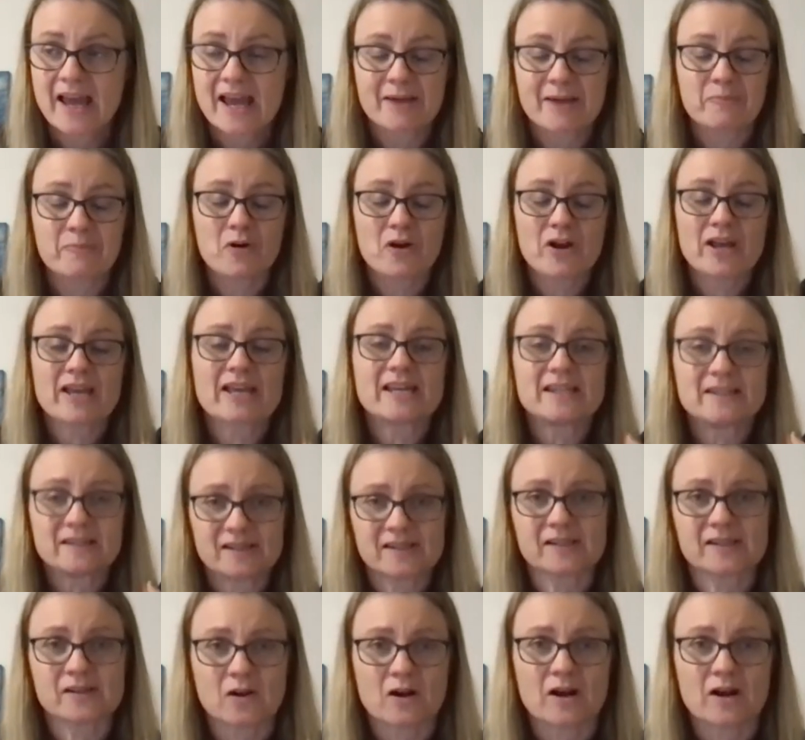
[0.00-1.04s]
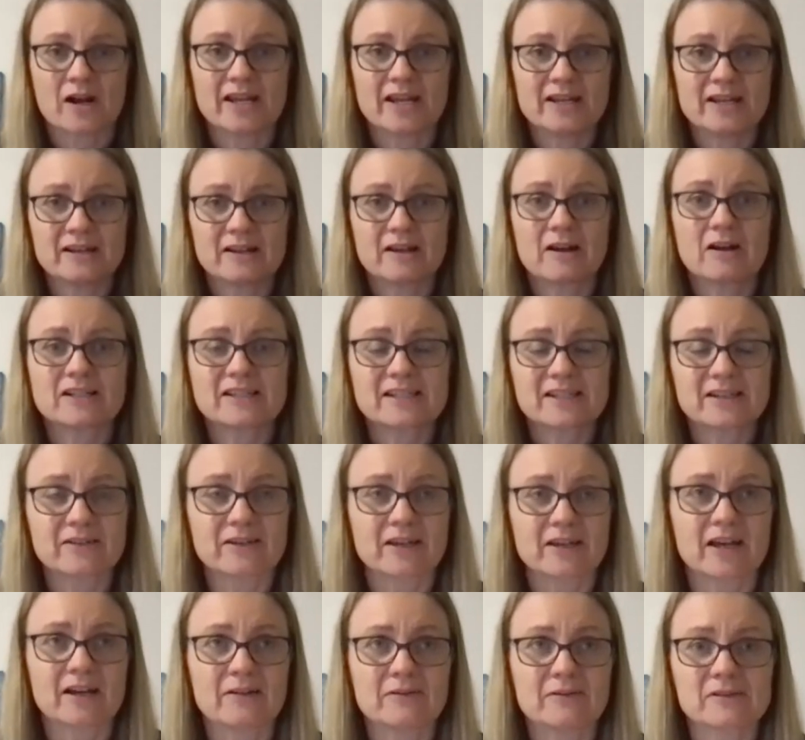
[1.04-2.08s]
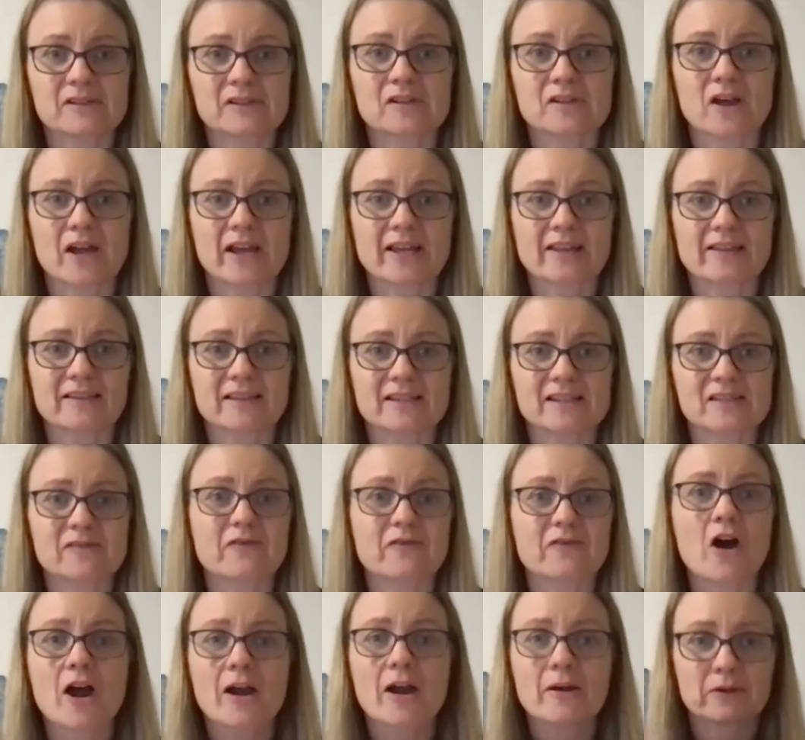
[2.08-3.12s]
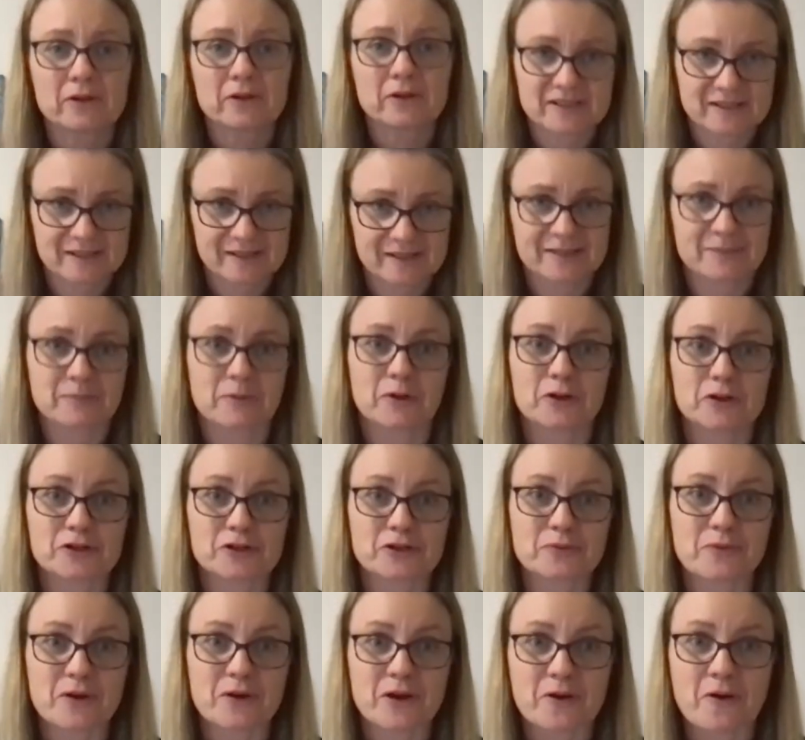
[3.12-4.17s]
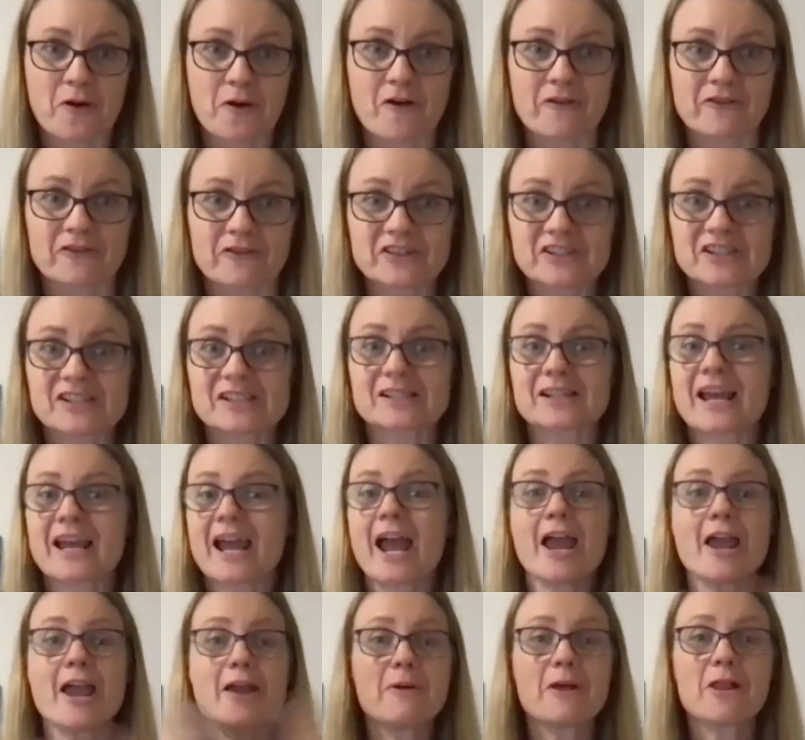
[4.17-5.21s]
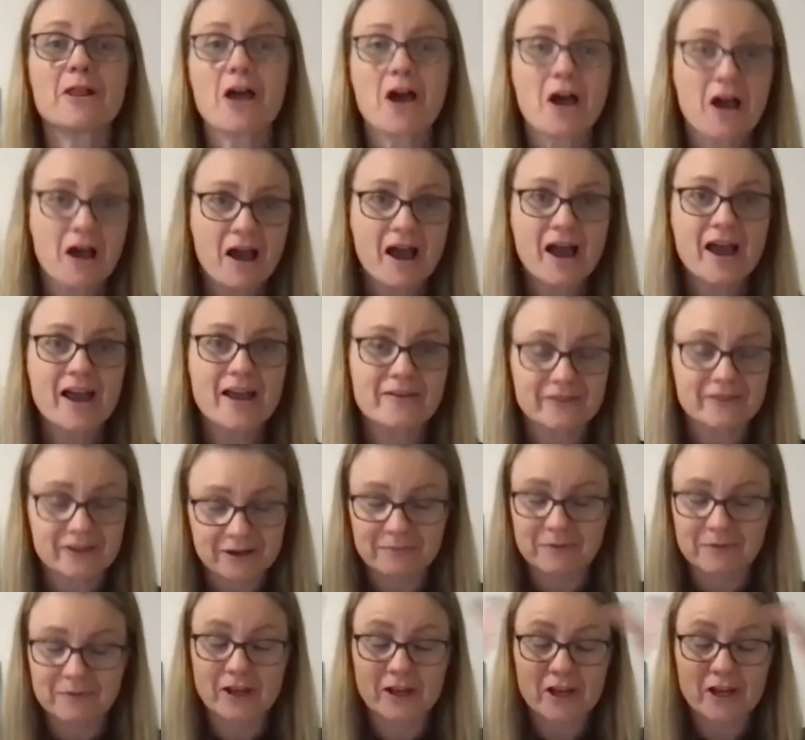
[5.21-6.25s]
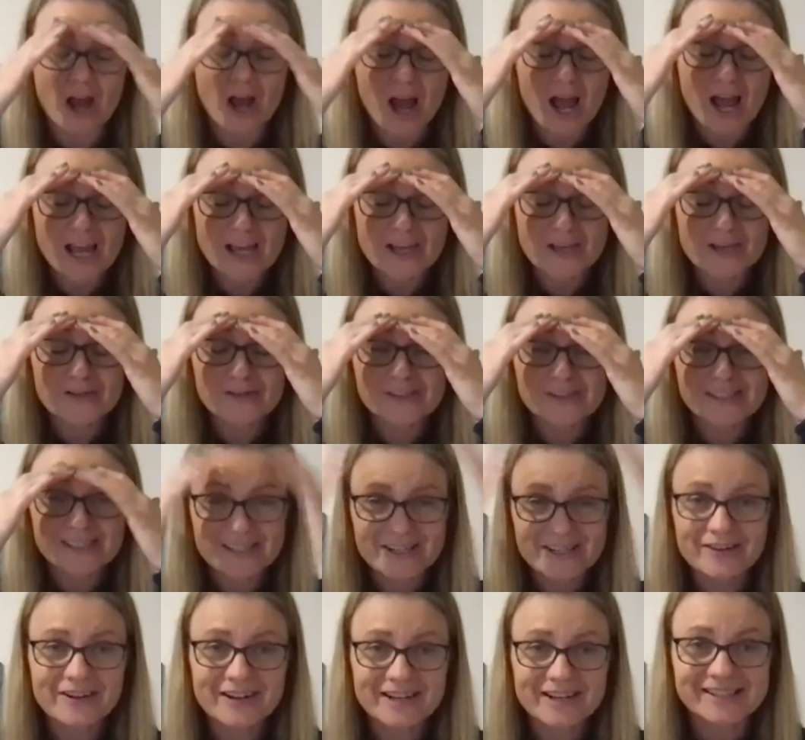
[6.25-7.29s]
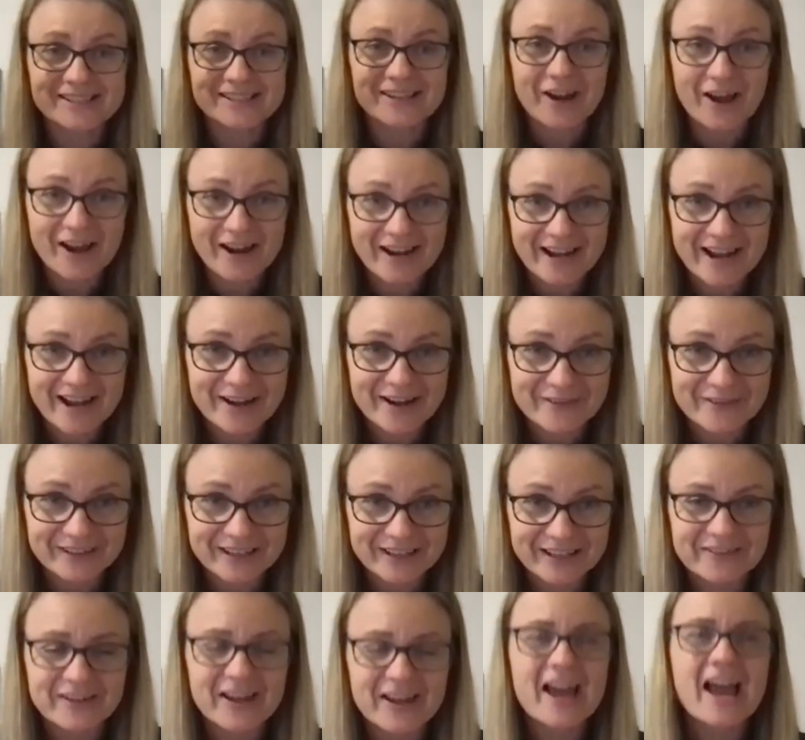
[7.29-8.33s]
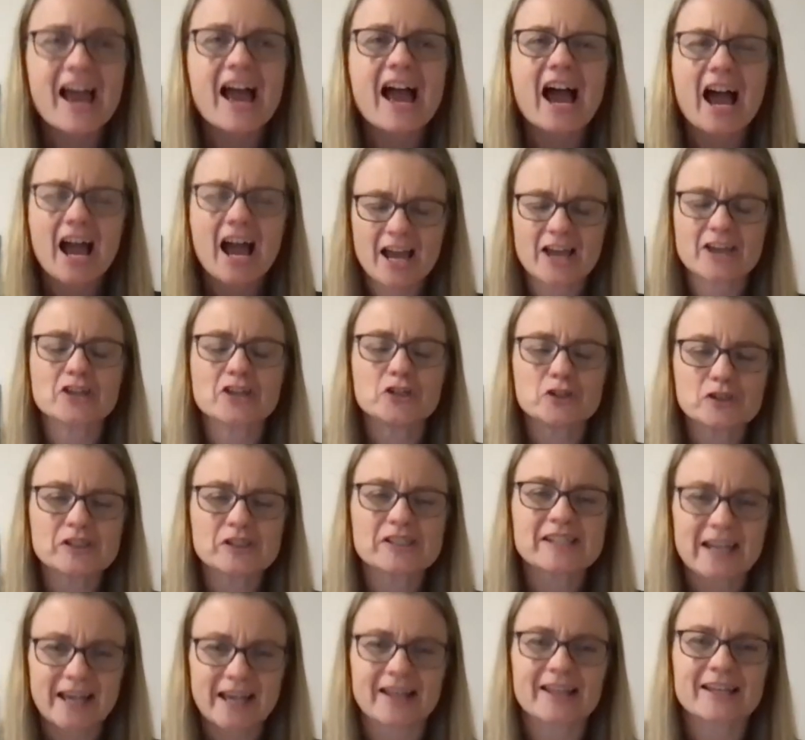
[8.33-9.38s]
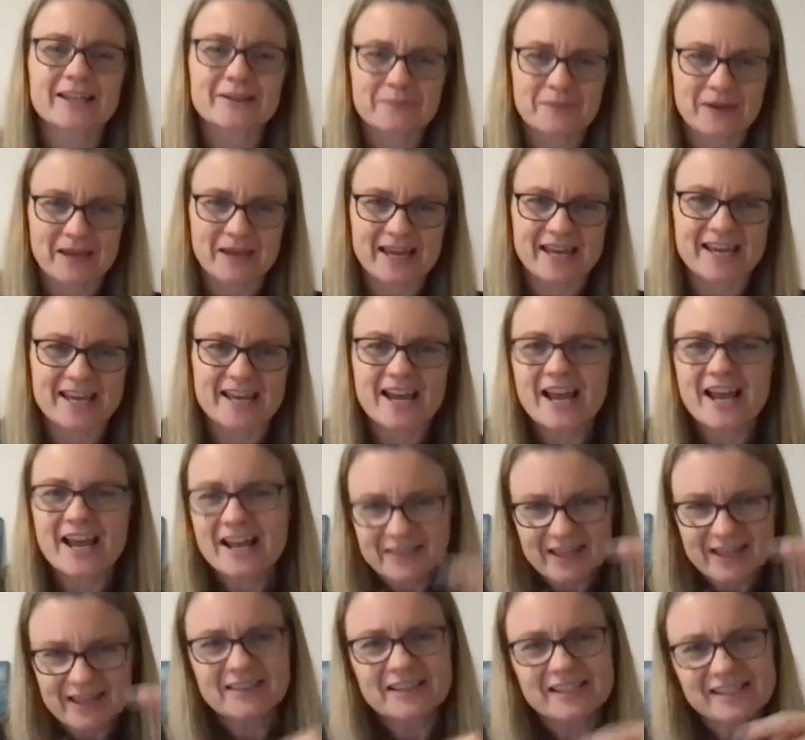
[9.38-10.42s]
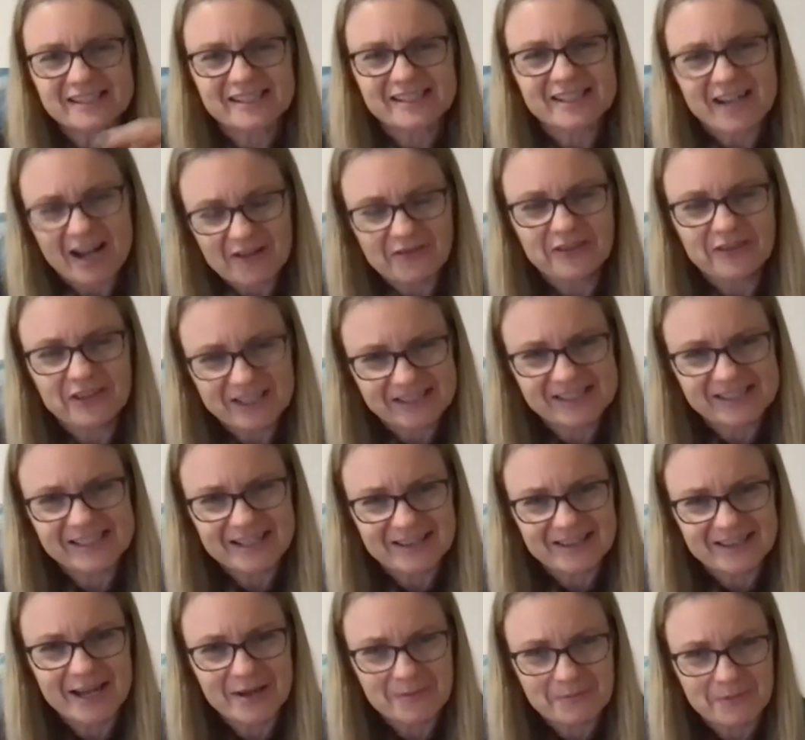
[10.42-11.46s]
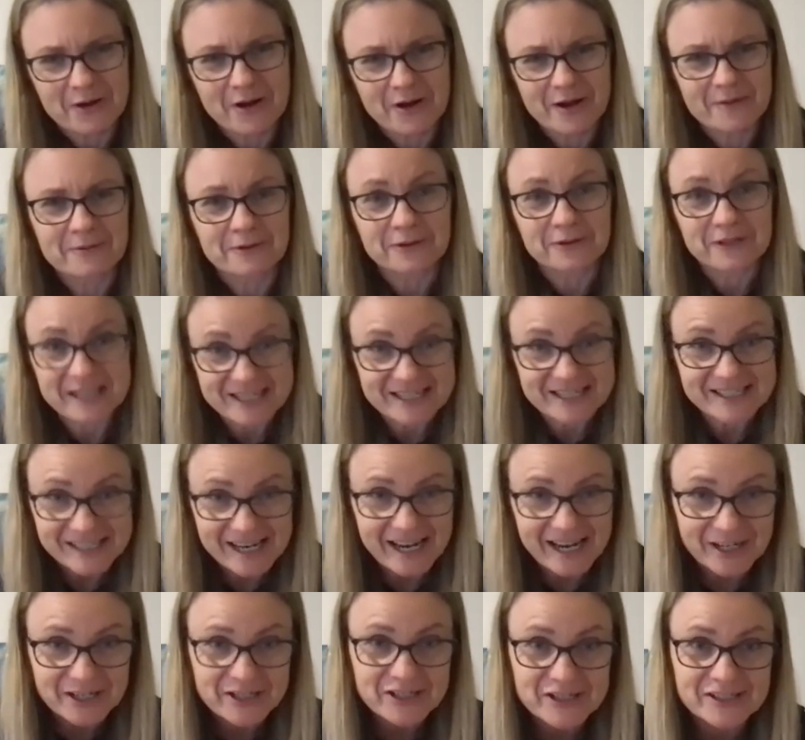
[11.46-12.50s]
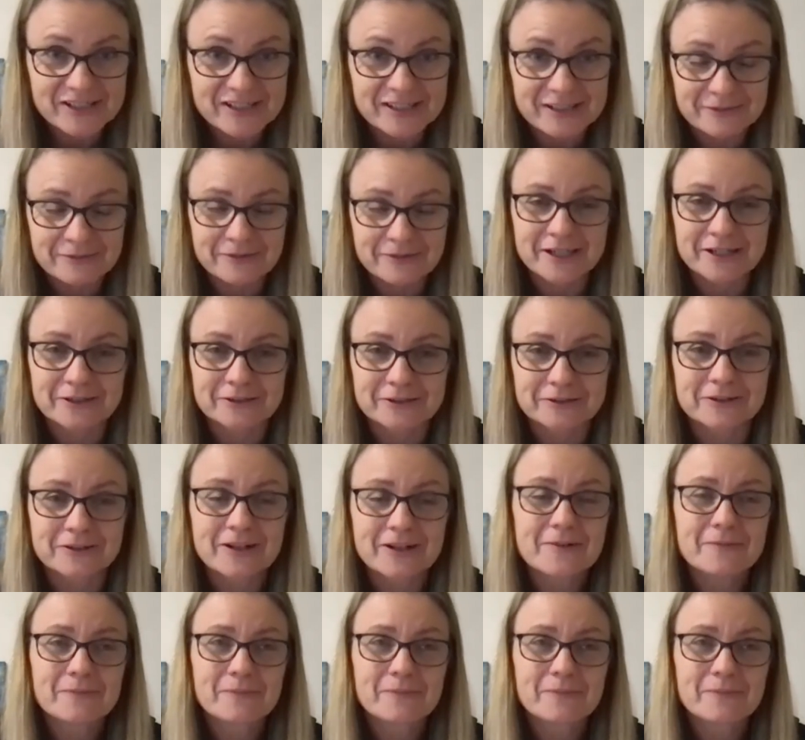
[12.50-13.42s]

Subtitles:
And my inside, I tell you, it was like this fireworks explosion went off. It just came alive. And I'm like, are you serious? I can't believe, are you telling me that the stuff that's in that Bible is actually real?